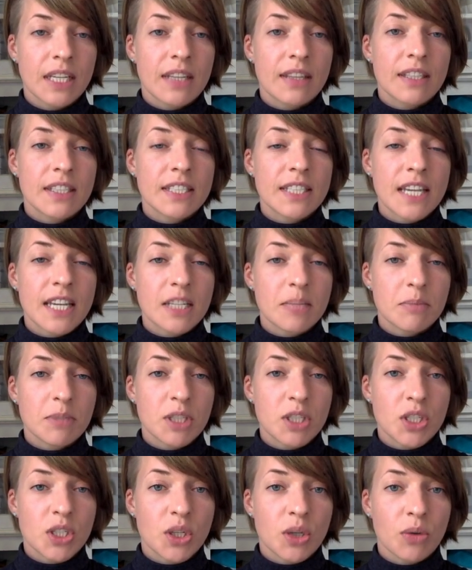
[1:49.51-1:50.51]
This has been
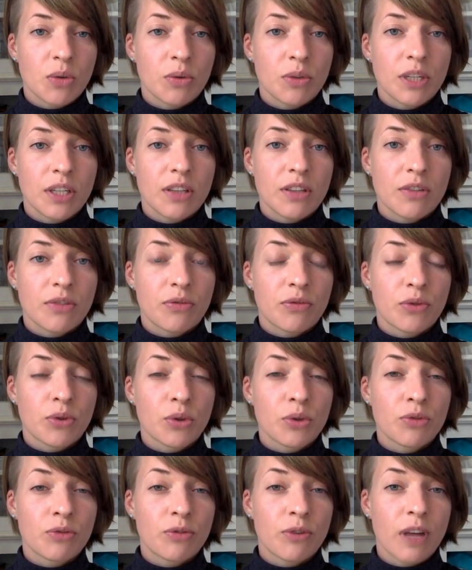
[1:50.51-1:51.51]
shown in the
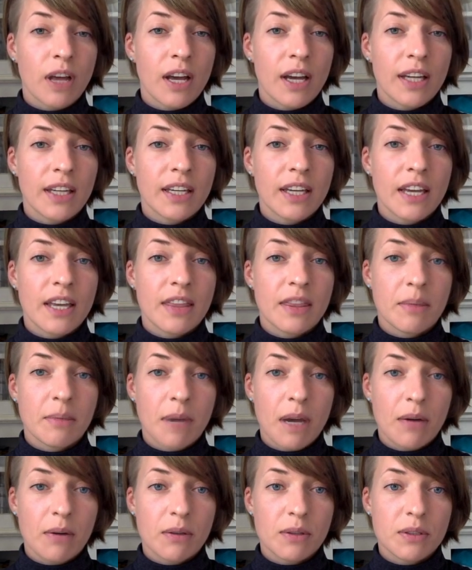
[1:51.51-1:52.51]
fruit fly and the
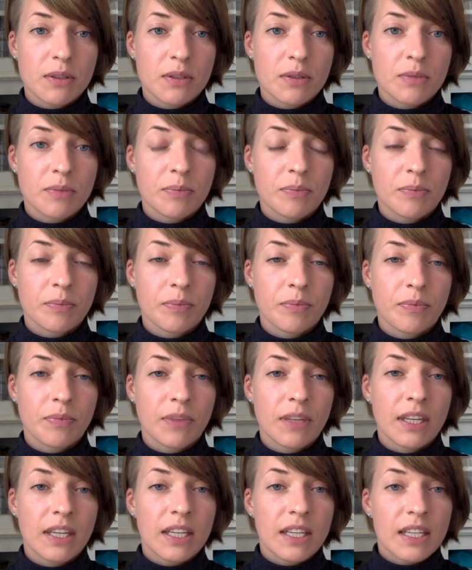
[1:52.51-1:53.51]
mouse.
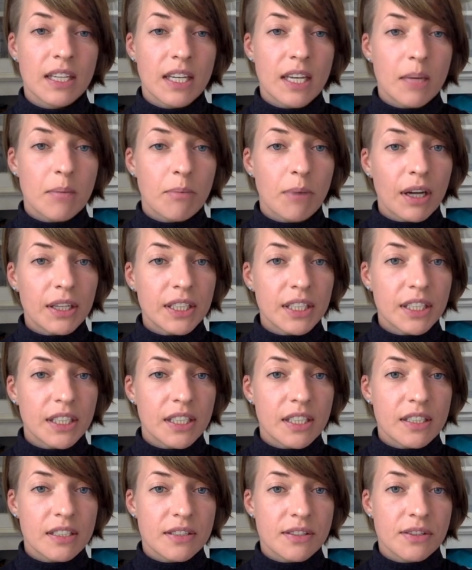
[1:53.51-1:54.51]
In budding
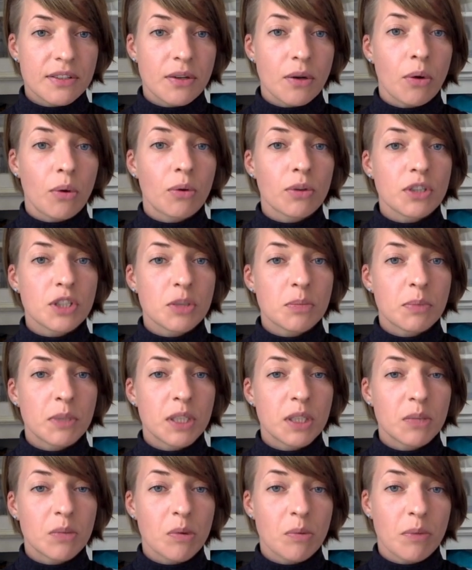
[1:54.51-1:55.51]
yeast, the old
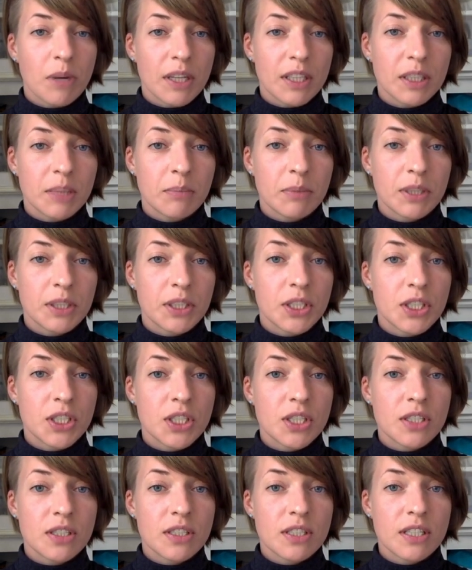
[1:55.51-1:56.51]
spindle pole body
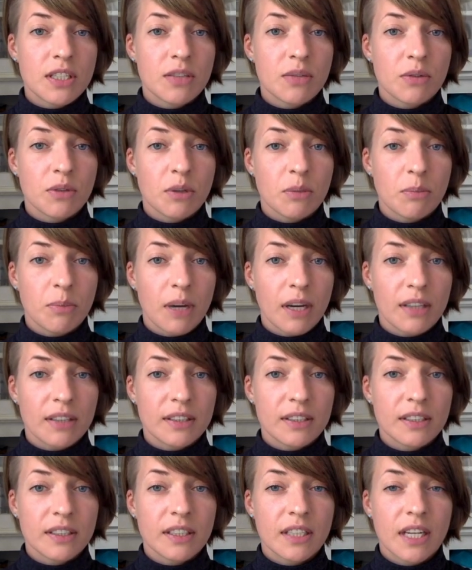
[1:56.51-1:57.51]
partitions into the bud,
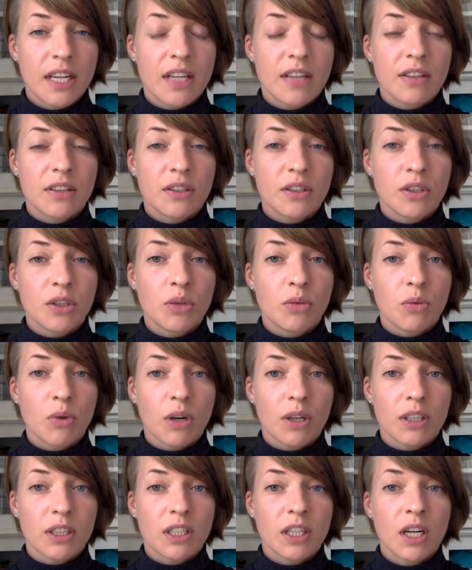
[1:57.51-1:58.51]
and the new
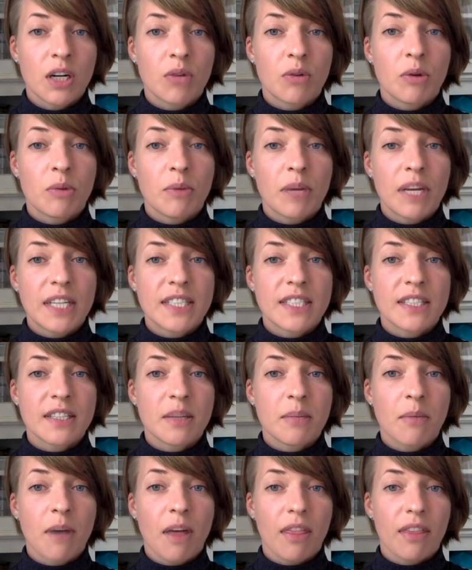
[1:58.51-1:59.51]
one remains in
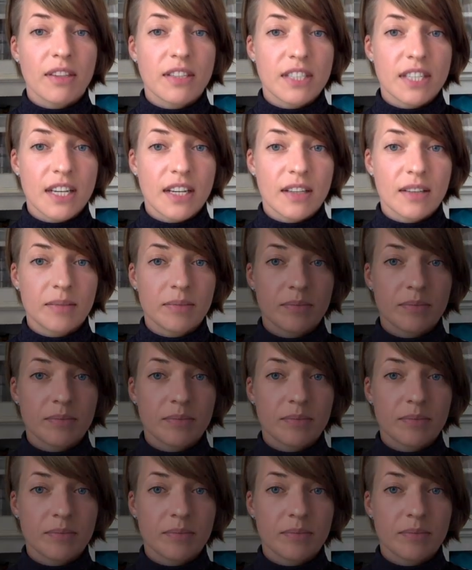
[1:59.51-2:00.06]
the mother cell.